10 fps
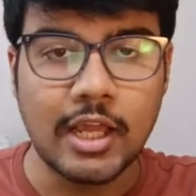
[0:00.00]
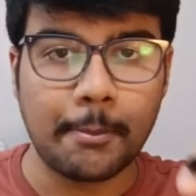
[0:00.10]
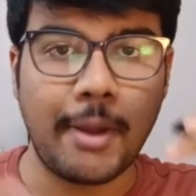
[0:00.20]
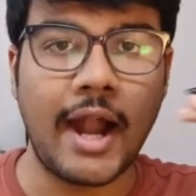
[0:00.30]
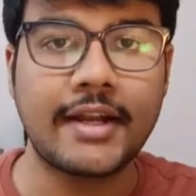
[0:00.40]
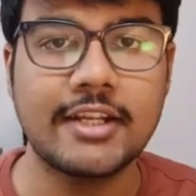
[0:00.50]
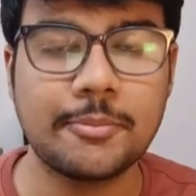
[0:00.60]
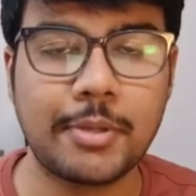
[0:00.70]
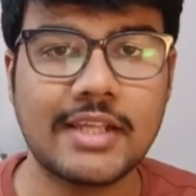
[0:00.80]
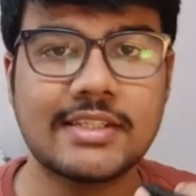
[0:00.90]
pattern
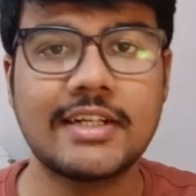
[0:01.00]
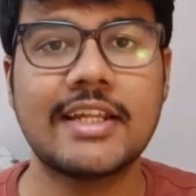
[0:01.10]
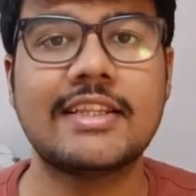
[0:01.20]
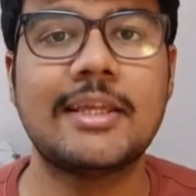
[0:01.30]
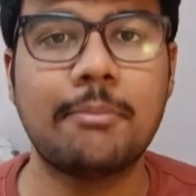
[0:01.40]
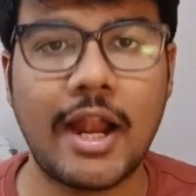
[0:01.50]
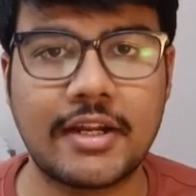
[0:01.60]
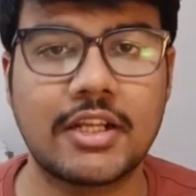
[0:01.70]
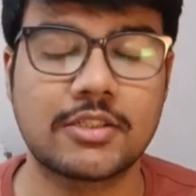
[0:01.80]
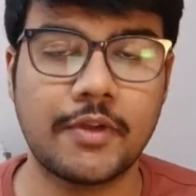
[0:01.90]
present in the
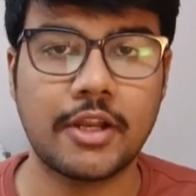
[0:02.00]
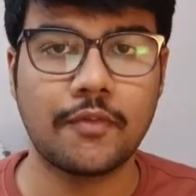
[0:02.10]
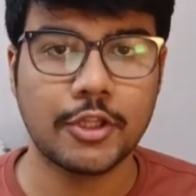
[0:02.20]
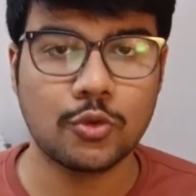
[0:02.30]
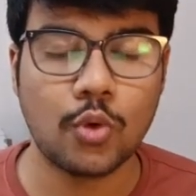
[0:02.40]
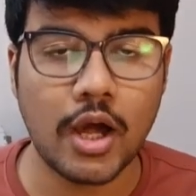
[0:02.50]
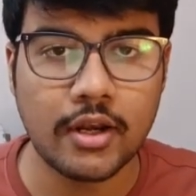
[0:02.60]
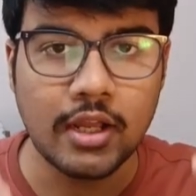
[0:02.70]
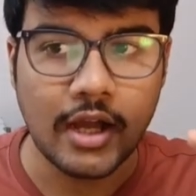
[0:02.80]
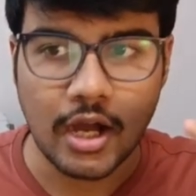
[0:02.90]
matrix whenever you are
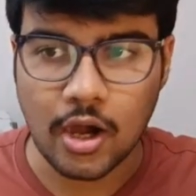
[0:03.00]
uh,